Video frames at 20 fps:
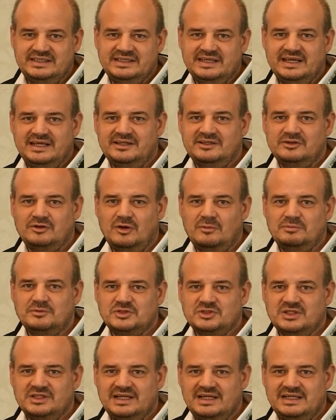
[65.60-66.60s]
can
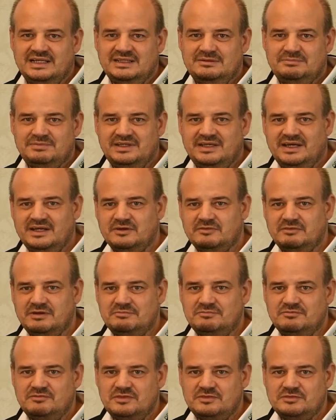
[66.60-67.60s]
optionally be
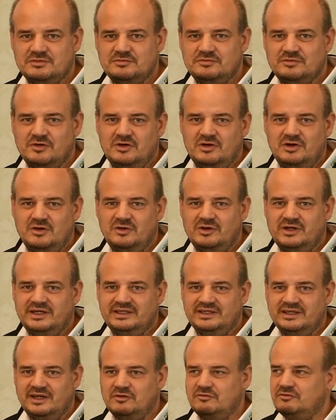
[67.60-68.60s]
equipped with the
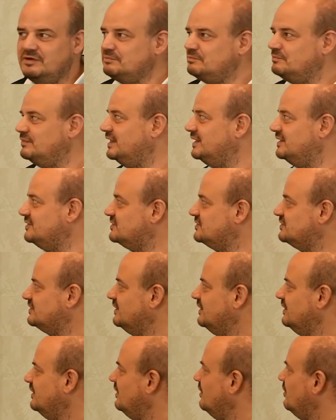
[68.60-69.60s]
following equipment:
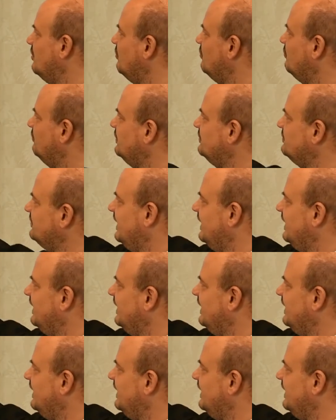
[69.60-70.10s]
with